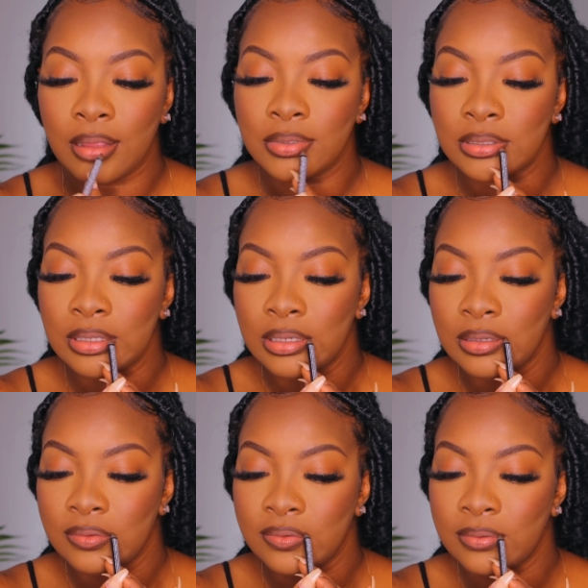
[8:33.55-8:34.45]
I'm just
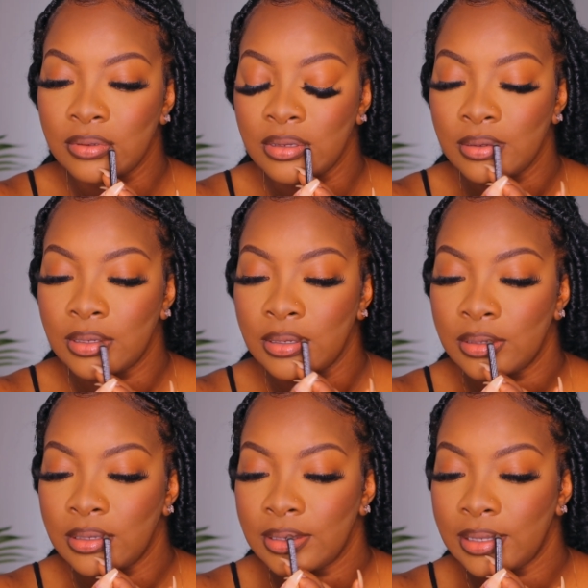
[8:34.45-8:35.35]
gonna
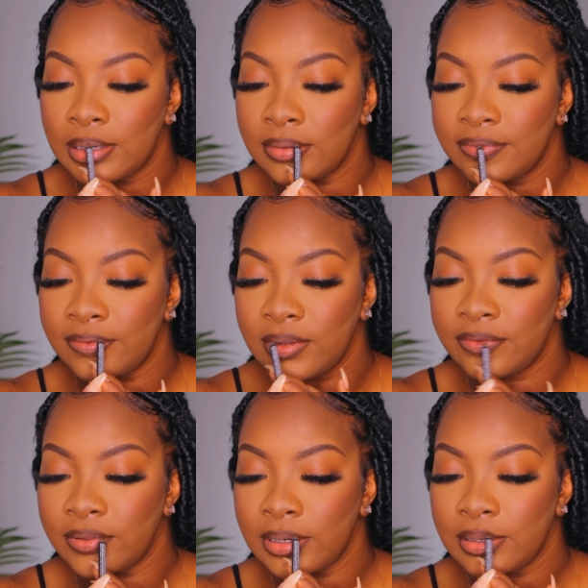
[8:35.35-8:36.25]
kind of
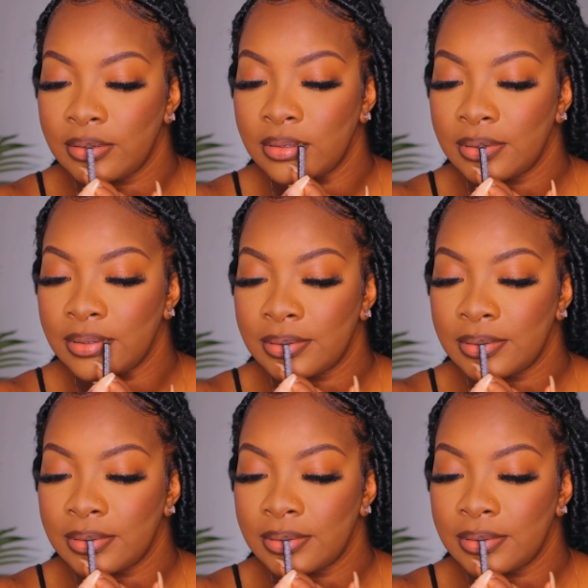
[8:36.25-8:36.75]
fluff it out